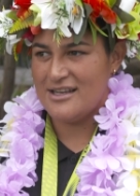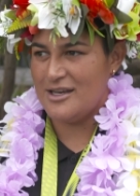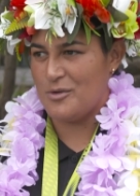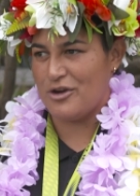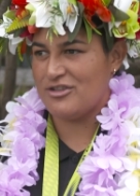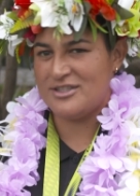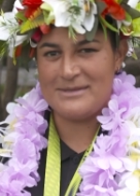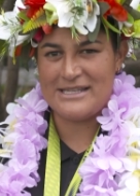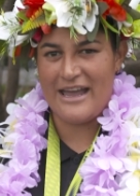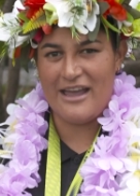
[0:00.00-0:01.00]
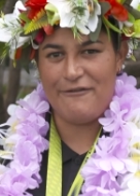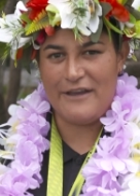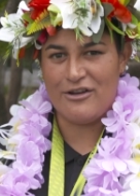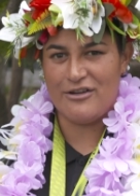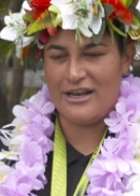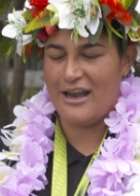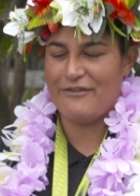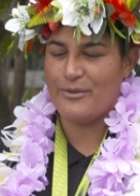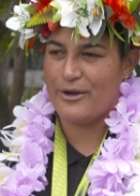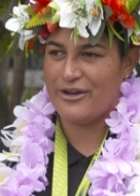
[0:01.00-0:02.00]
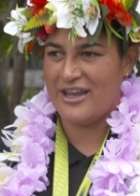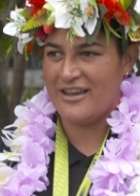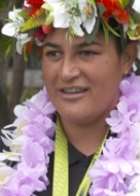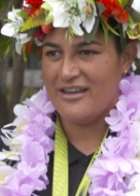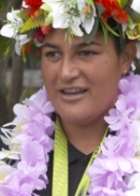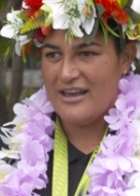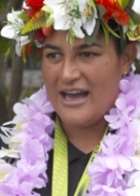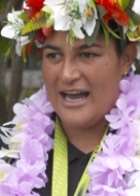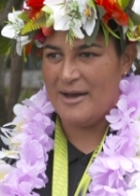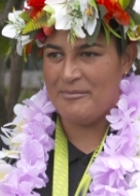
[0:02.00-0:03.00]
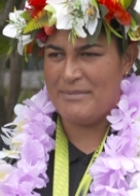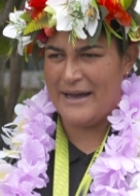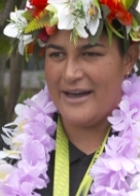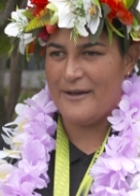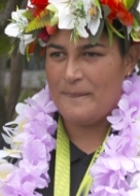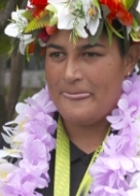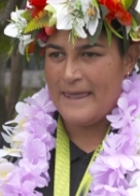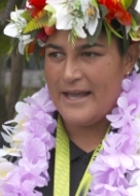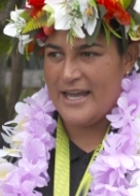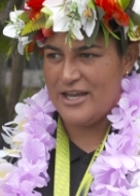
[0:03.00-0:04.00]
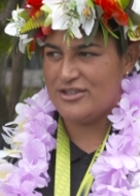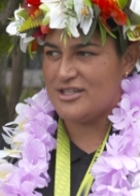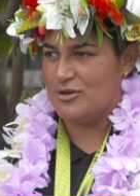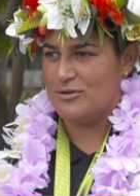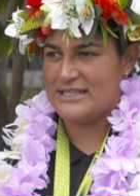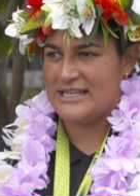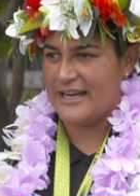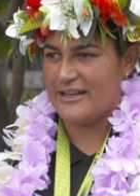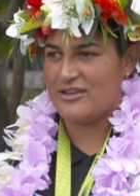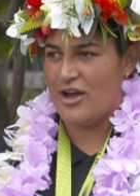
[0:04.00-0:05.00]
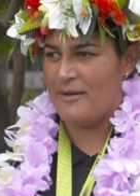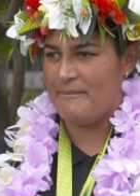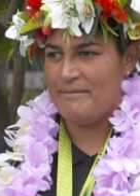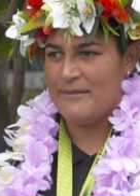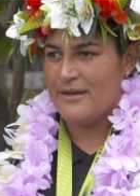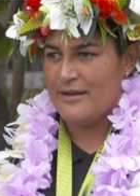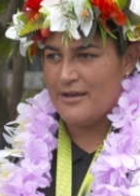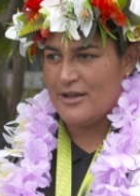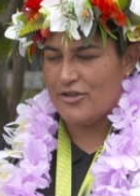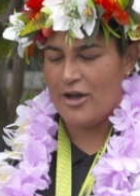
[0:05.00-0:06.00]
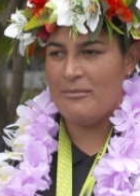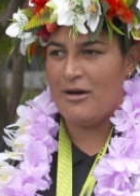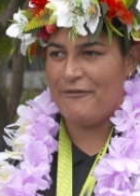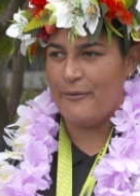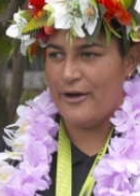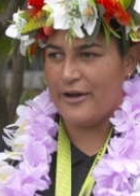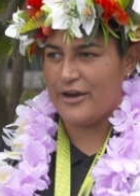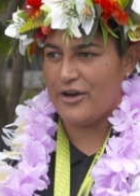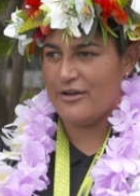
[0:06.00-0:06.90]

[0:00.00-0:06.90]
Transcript: He'd work Christmas Day if he could. He loved working, um, but he used to always take time time off work.